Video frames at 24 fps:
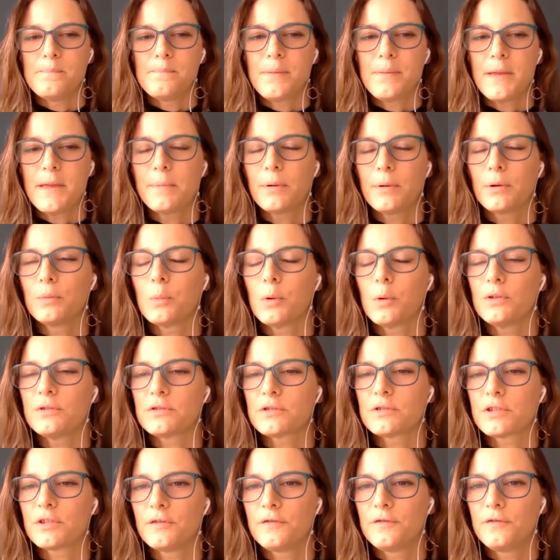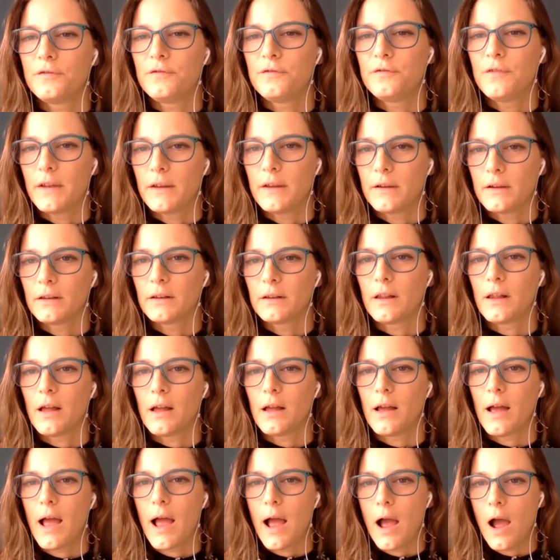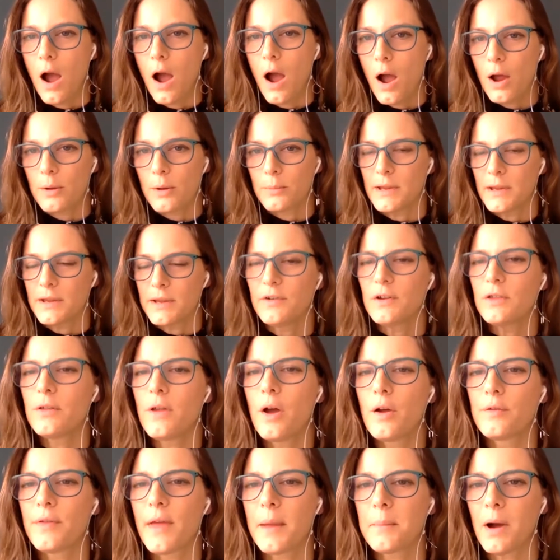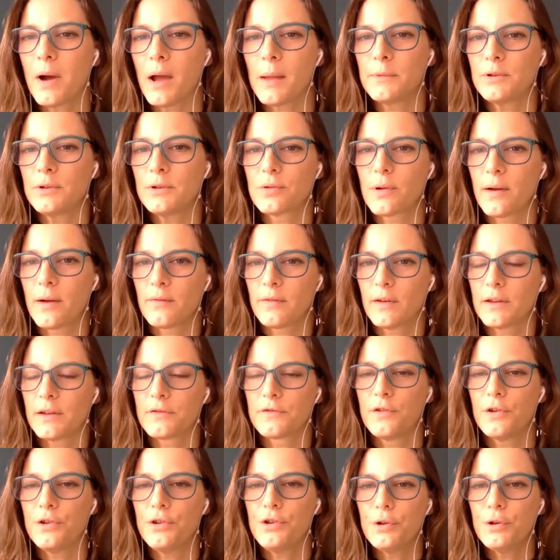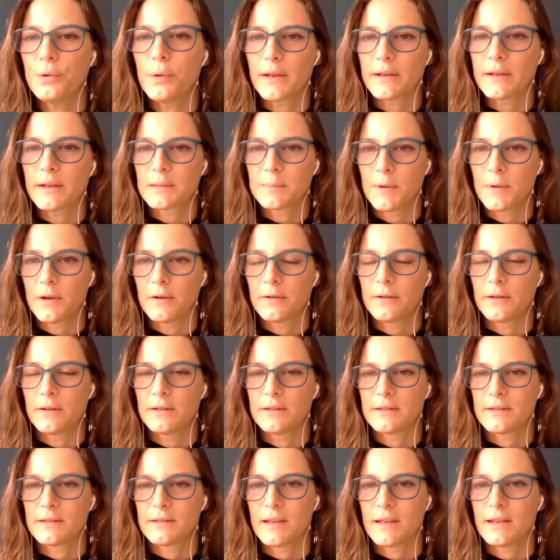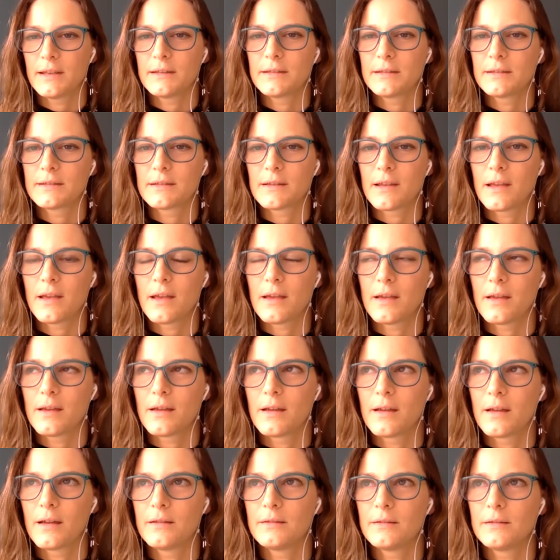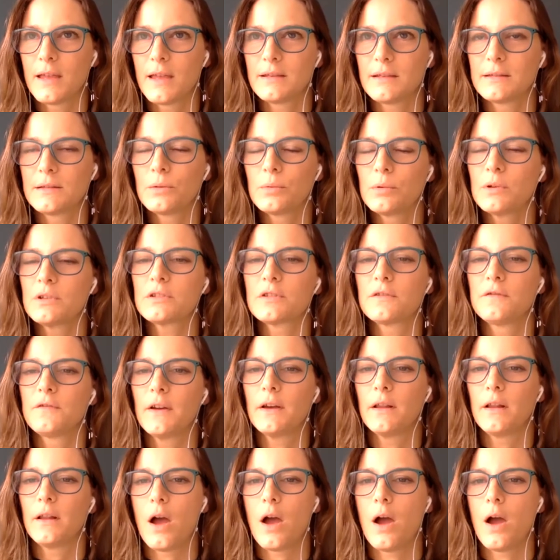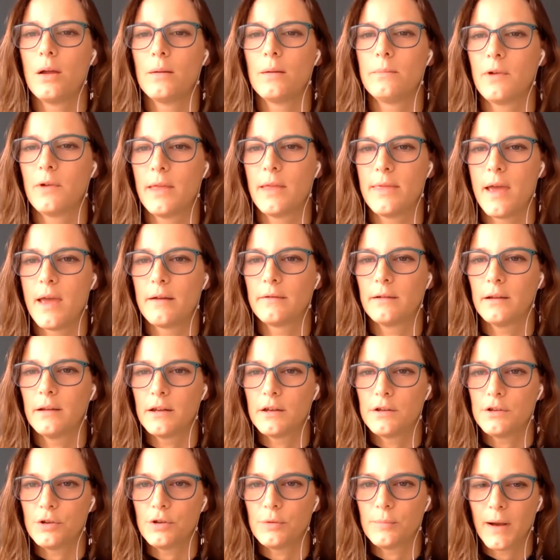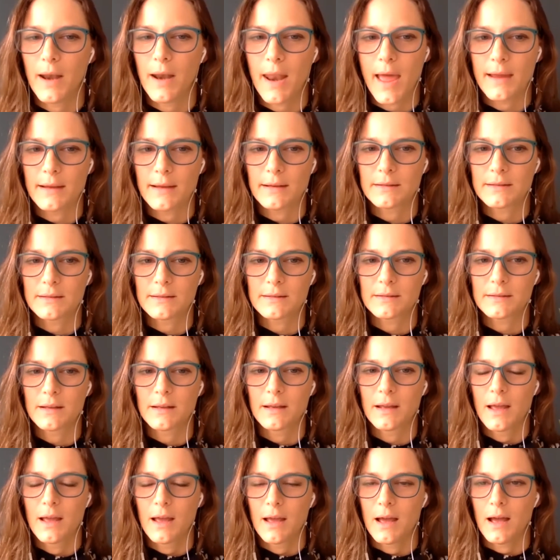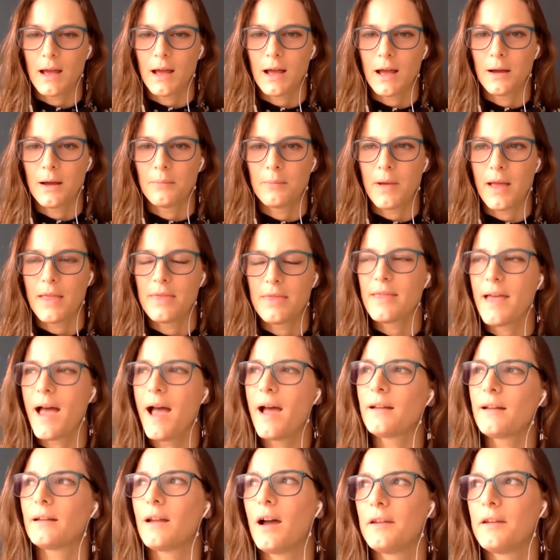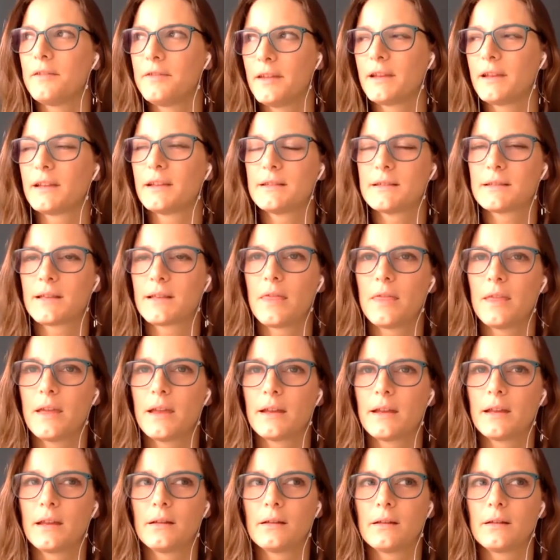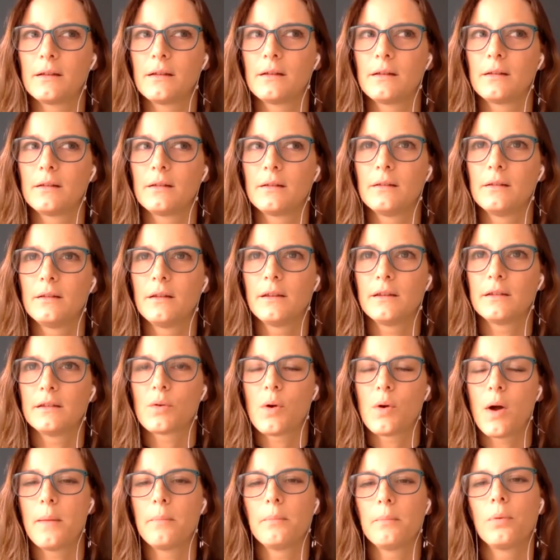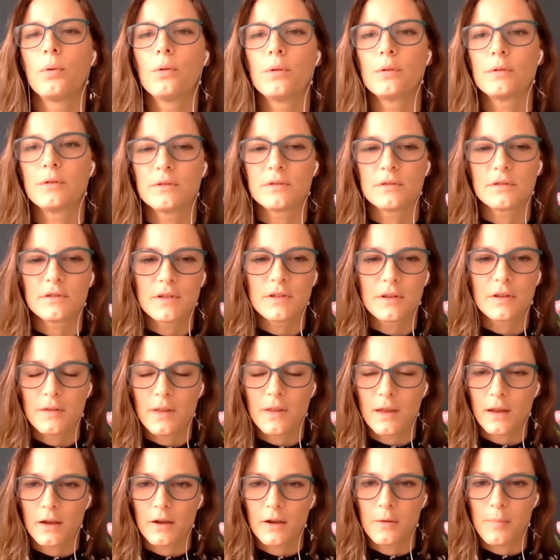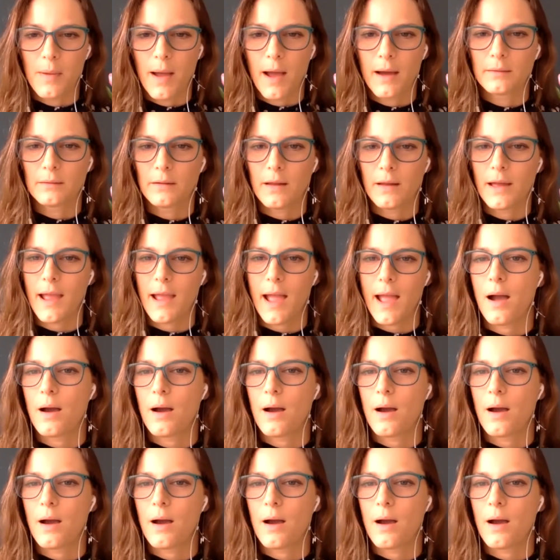People want to feel at home, even though they might be traveling for new experiences. They still want to feel at home when they're in a new place. And that, I think, is something that's quite important to think about, like